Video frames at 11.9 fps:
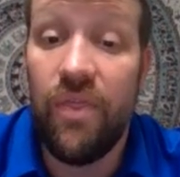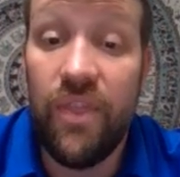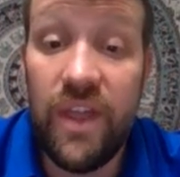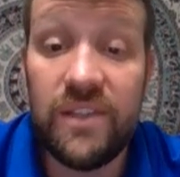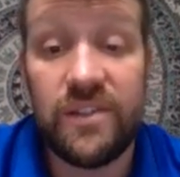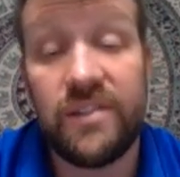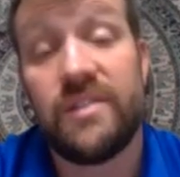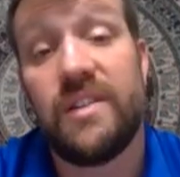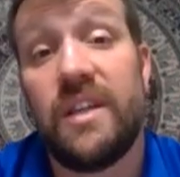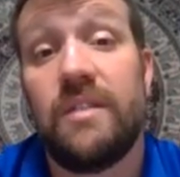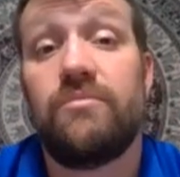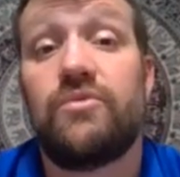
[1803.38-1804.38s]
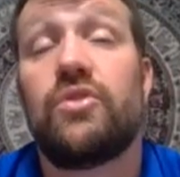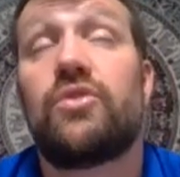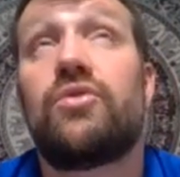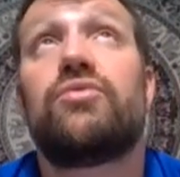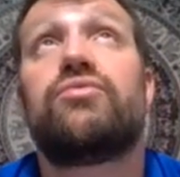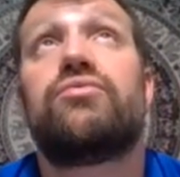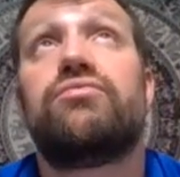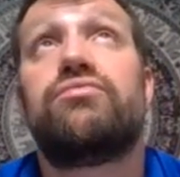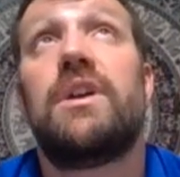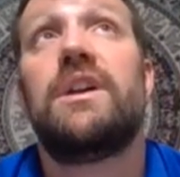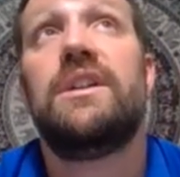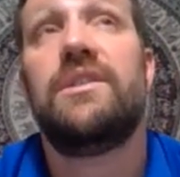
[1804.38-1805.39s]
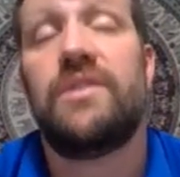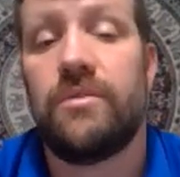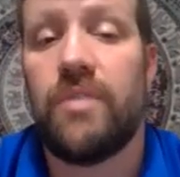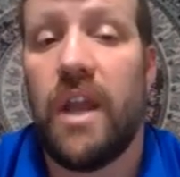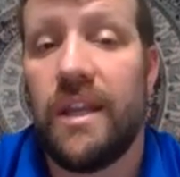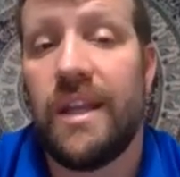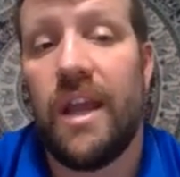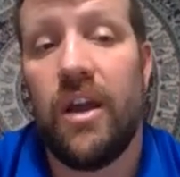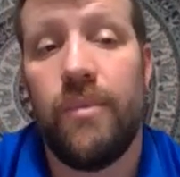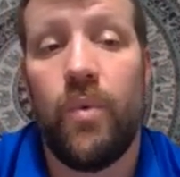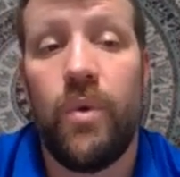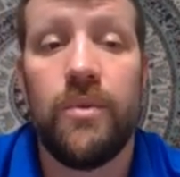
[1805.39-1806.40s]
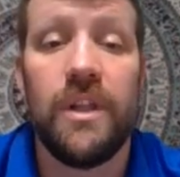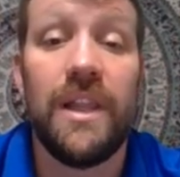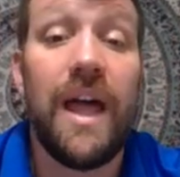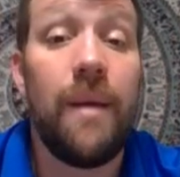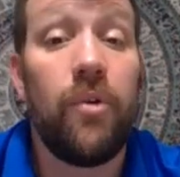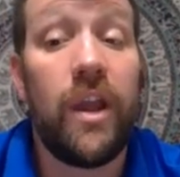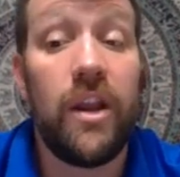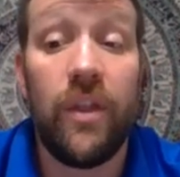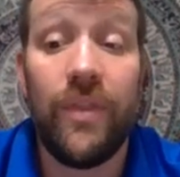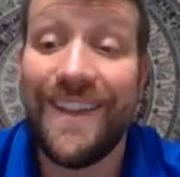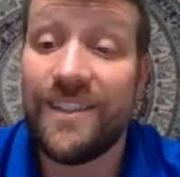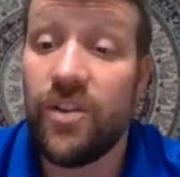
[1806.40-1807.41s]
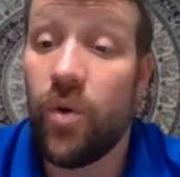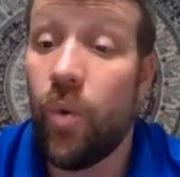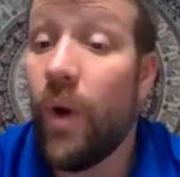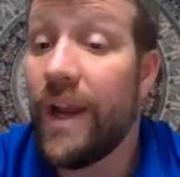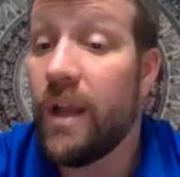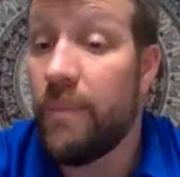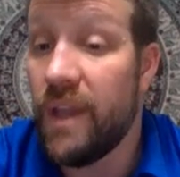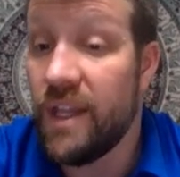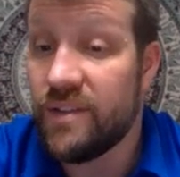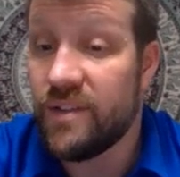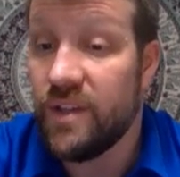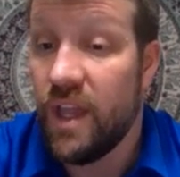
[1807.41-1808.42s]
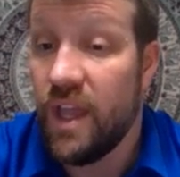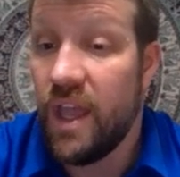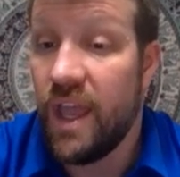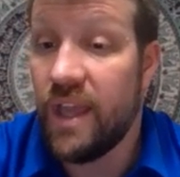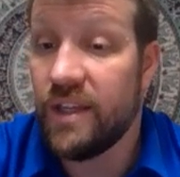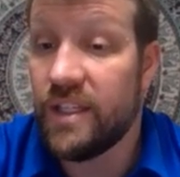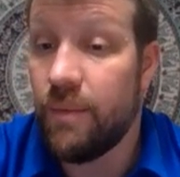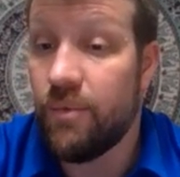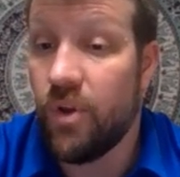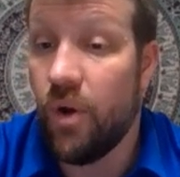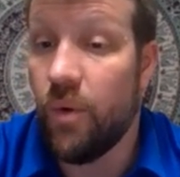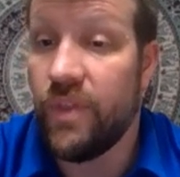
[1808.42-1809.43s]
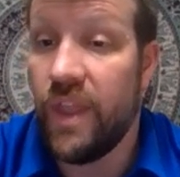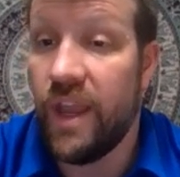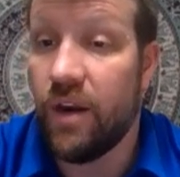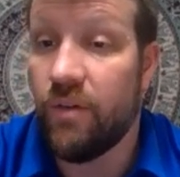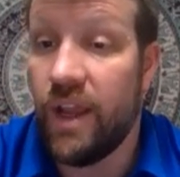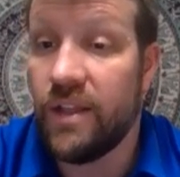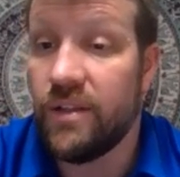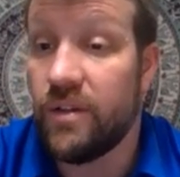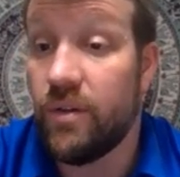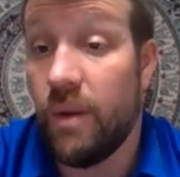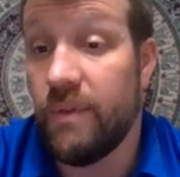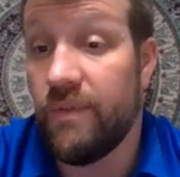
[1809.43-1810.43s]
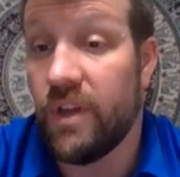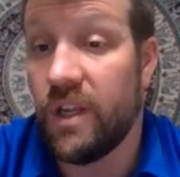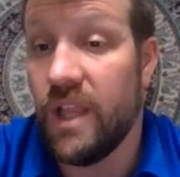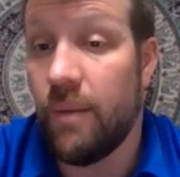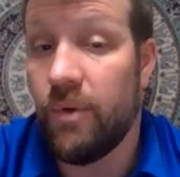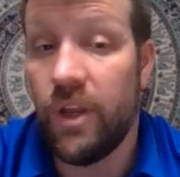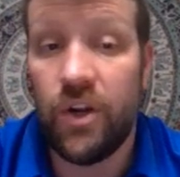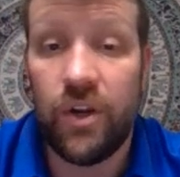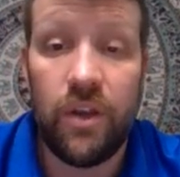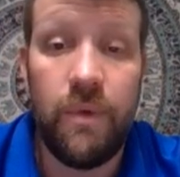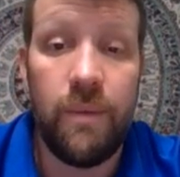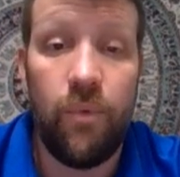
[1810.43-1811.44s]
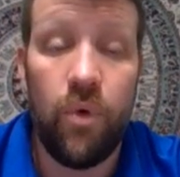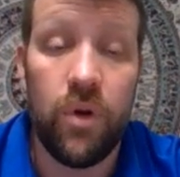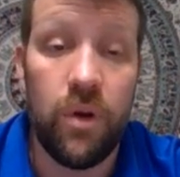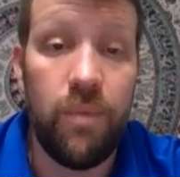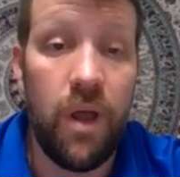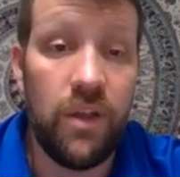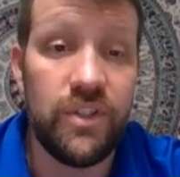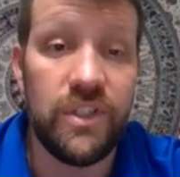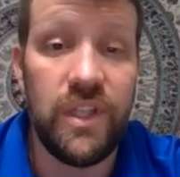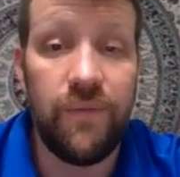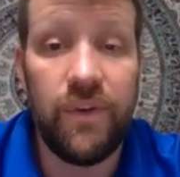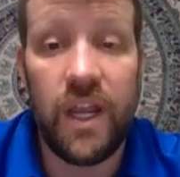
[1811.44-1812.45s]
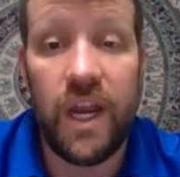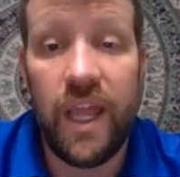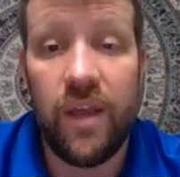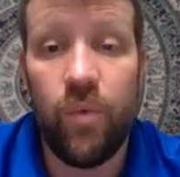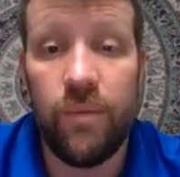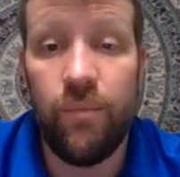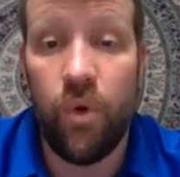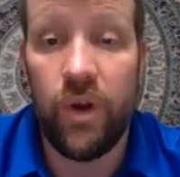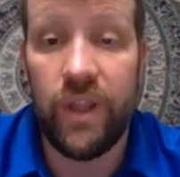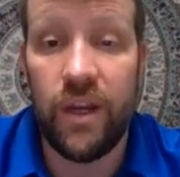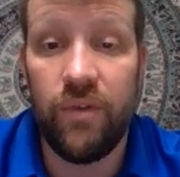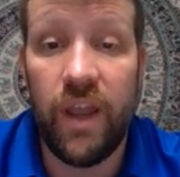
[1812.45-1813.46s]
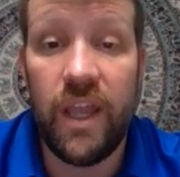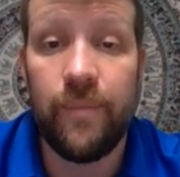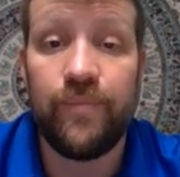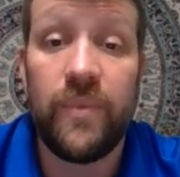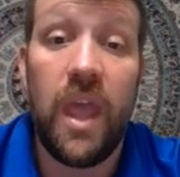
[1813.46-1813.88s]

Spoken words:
This seems crazy right now, but we will elaborate on this quite a bit and keep going there, right? I'm even going to elaborate on a little bit more. Apologies, I forgot I had one more here, right?